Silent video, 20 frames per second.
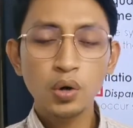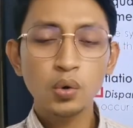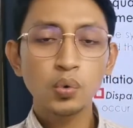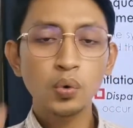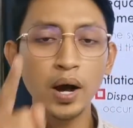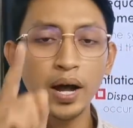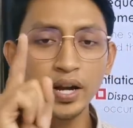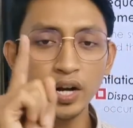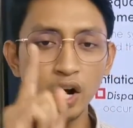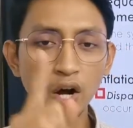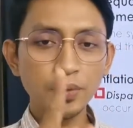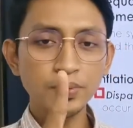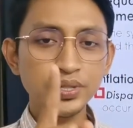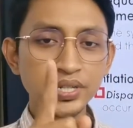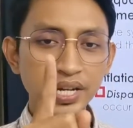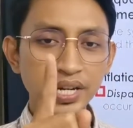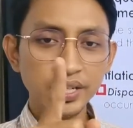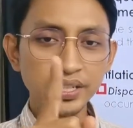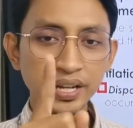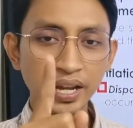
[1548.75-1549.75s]
one
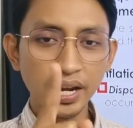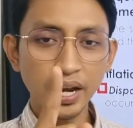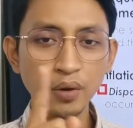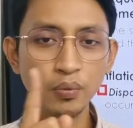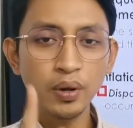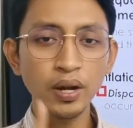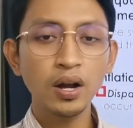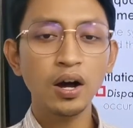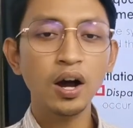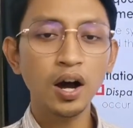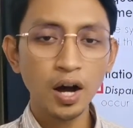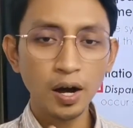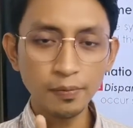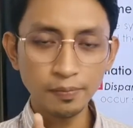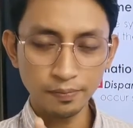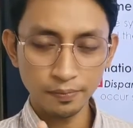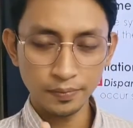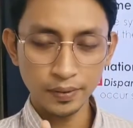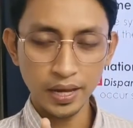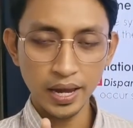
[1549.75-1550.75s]
option that they will
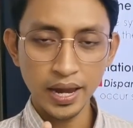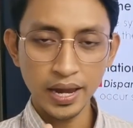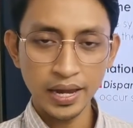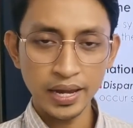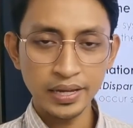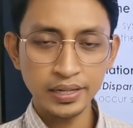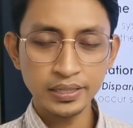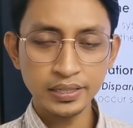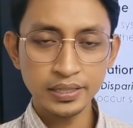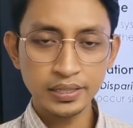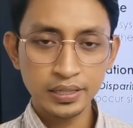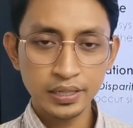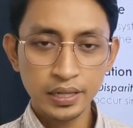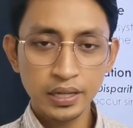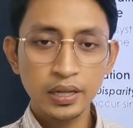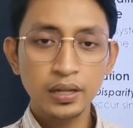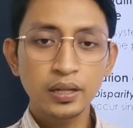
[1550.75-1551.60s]
opt is